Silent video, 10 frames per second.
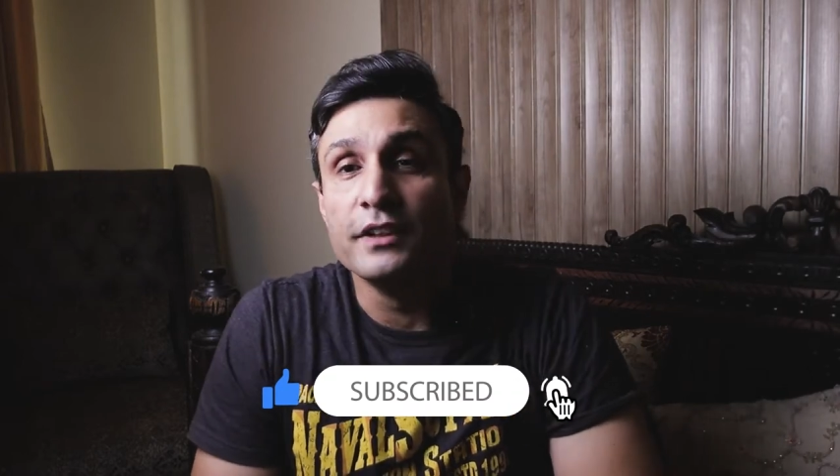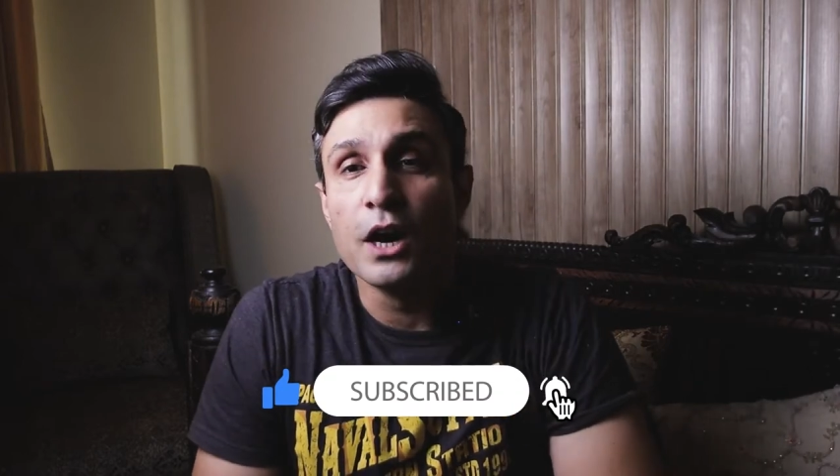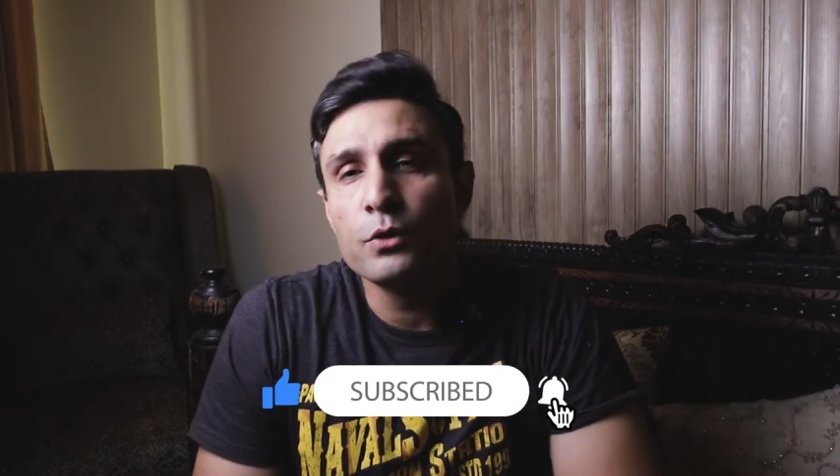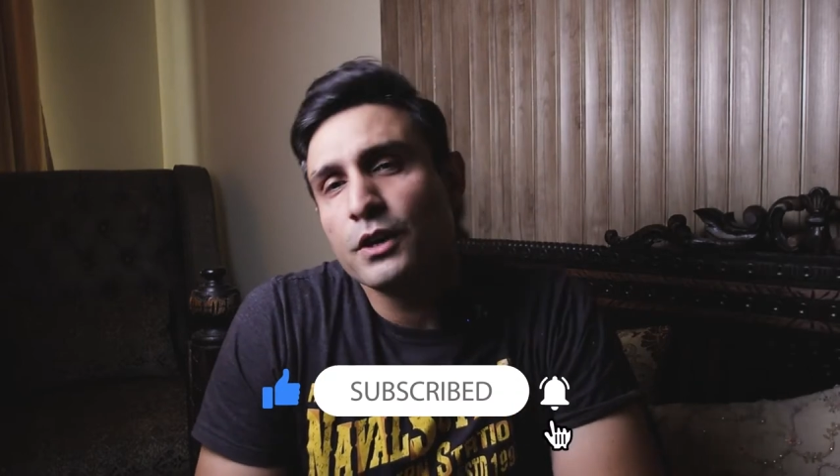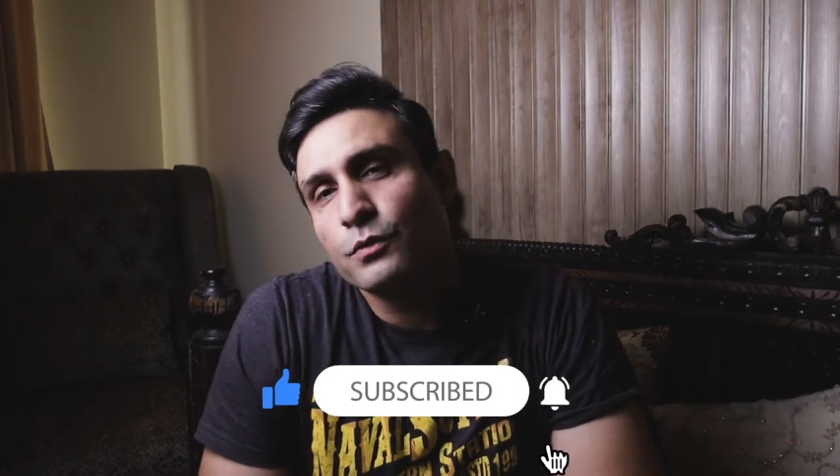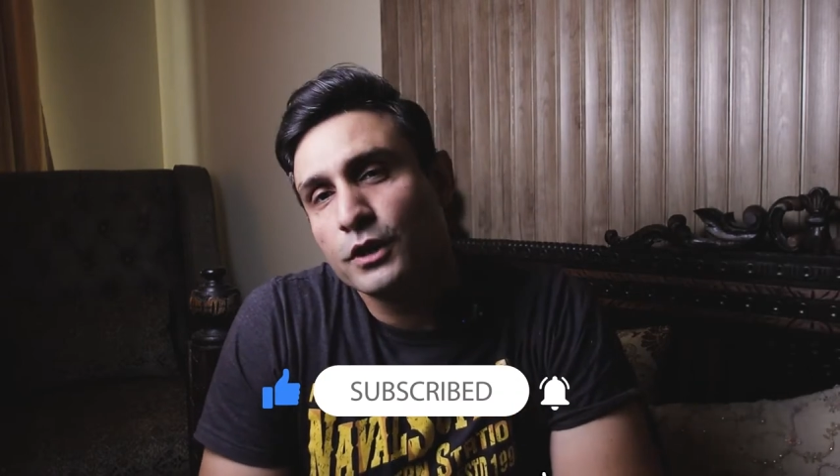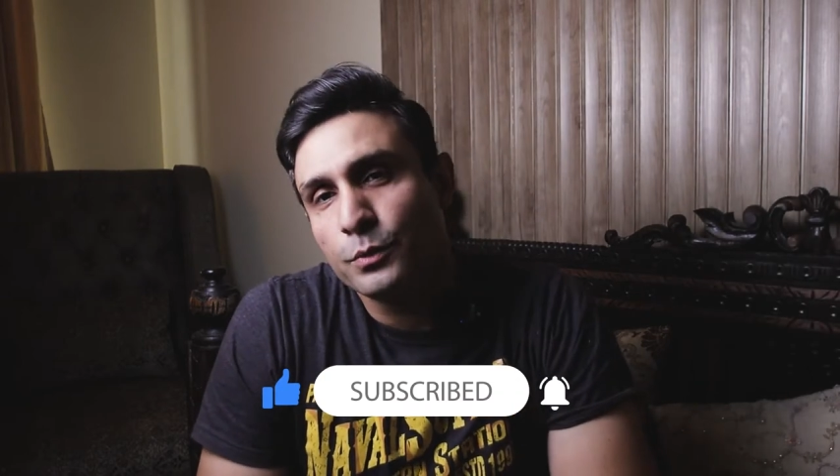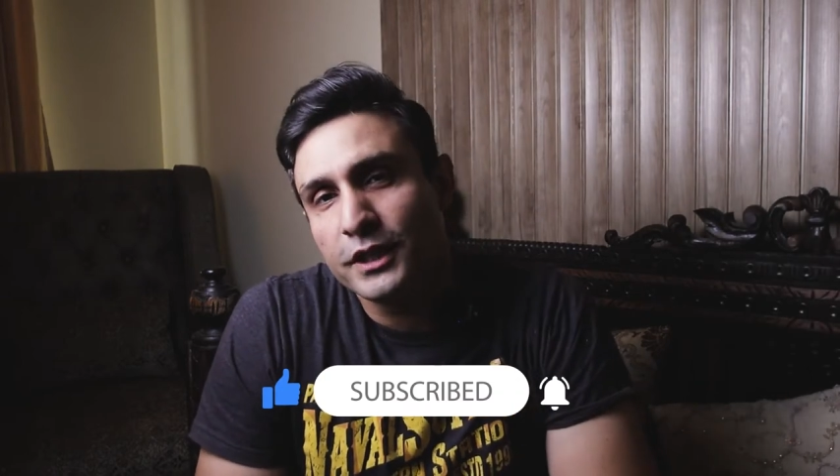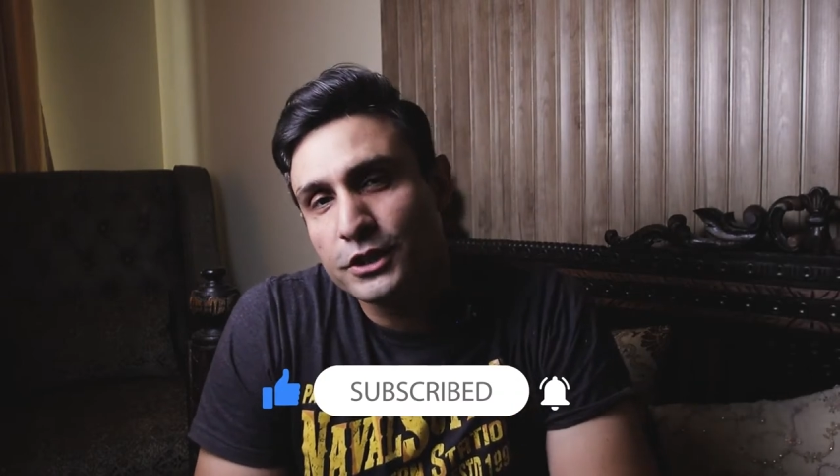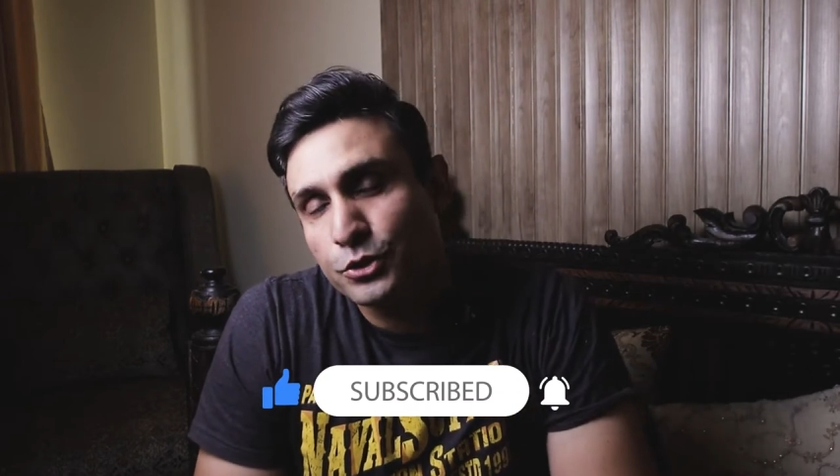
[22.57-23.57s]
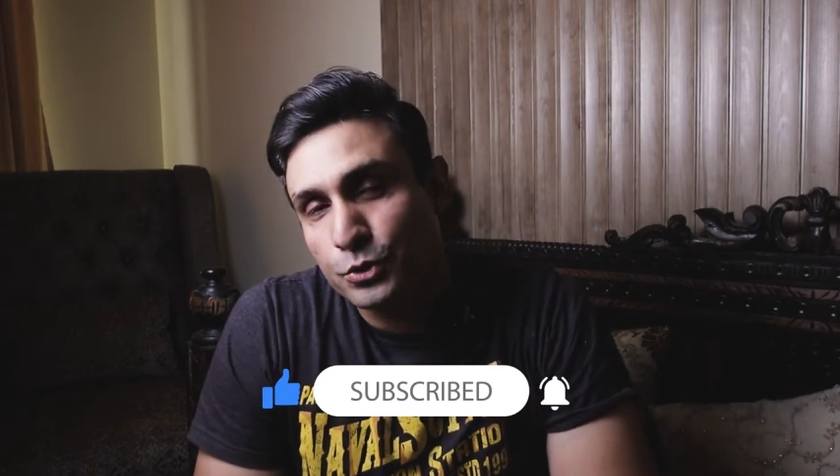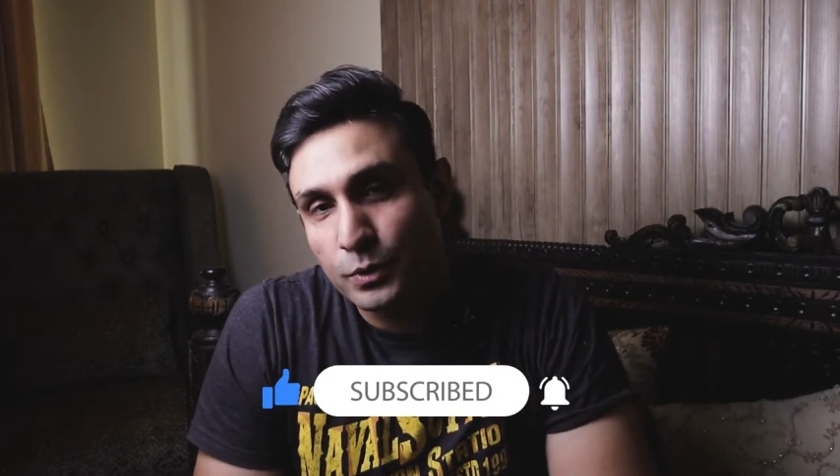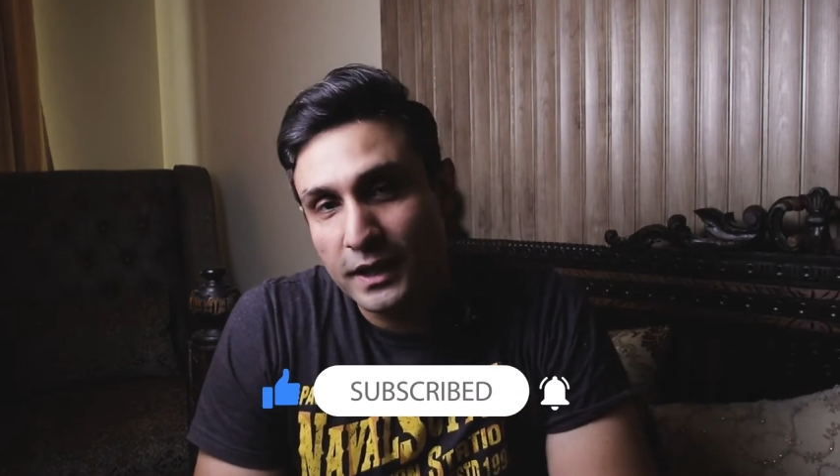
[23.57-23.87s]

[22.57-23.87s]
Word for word: Without any further waiting to do,